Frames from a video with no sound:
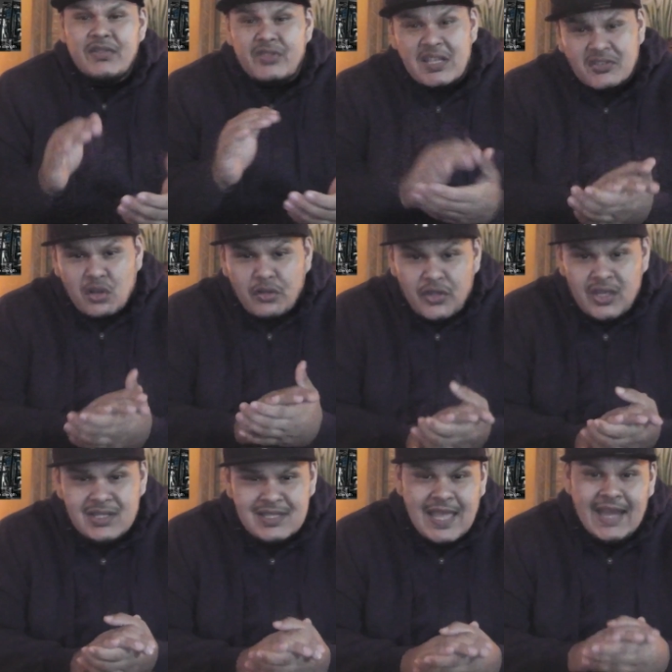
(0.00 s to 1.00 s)
These are
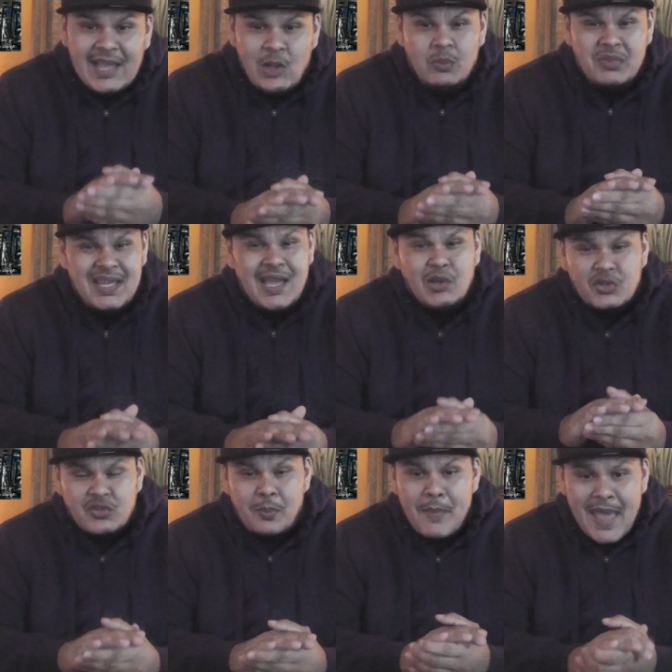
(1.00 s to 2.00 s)
things that help me out
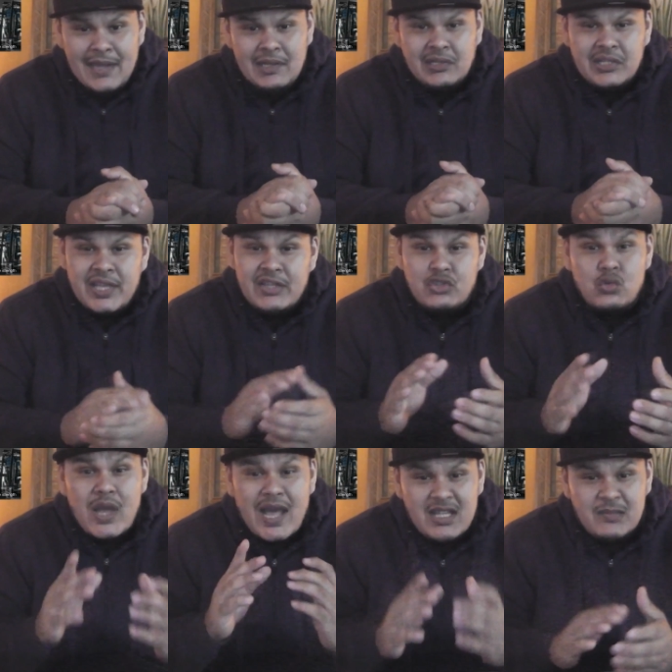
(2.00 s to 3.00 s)
dramatically. As you
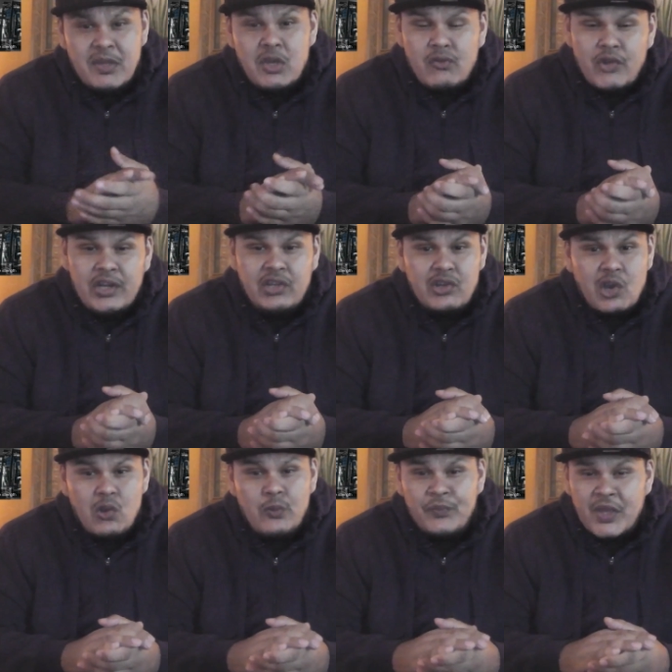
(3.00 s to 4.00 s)
guys may already
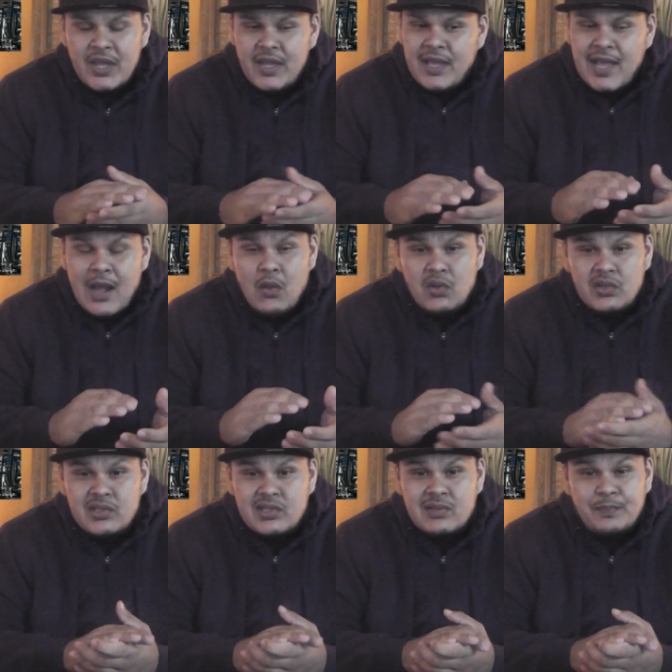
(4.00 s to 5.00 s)
know, I
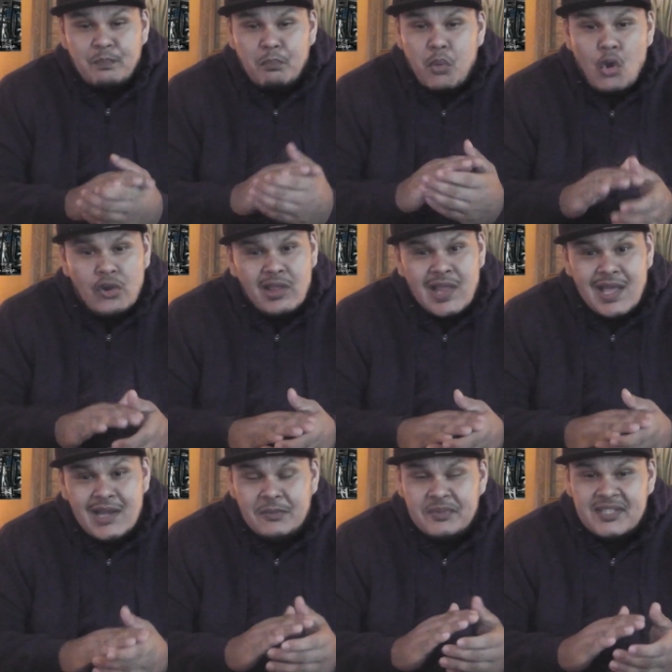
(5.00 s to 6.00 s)
was
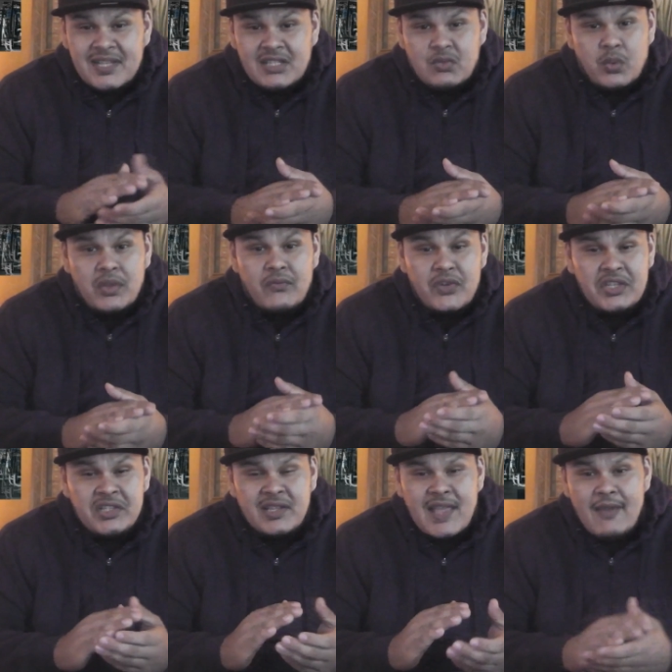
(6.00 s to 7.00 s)
borderline obsessed with
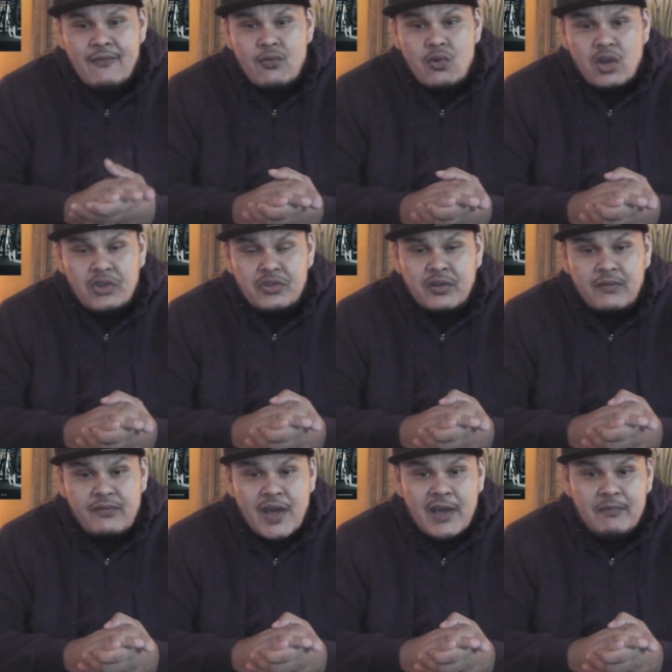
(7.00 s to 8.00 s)
reaching that
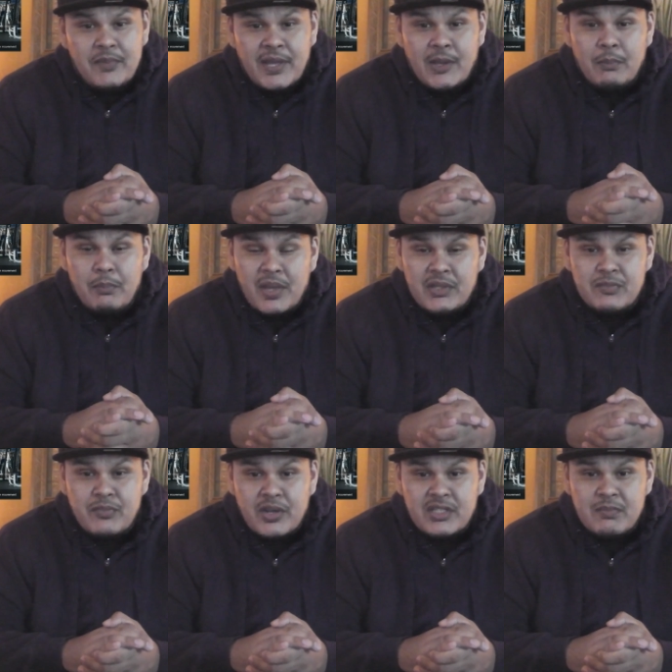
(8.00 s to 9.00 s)
405-pound bench
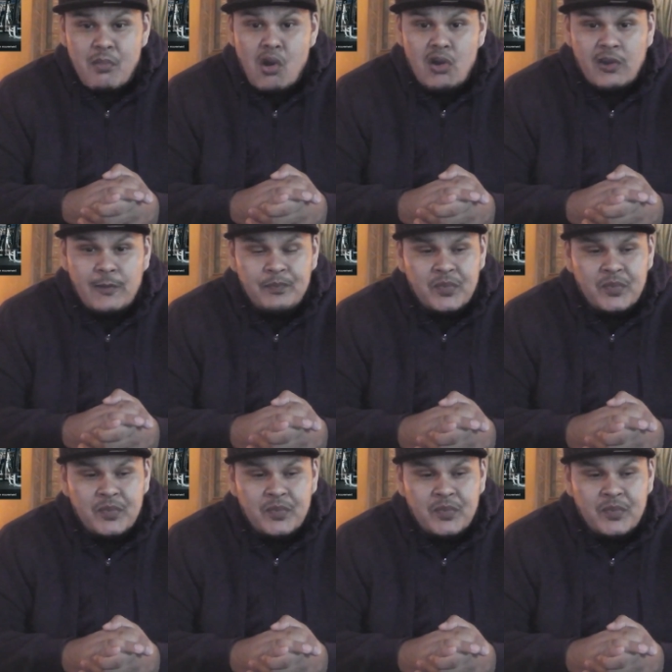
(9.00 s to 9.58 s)
press mark.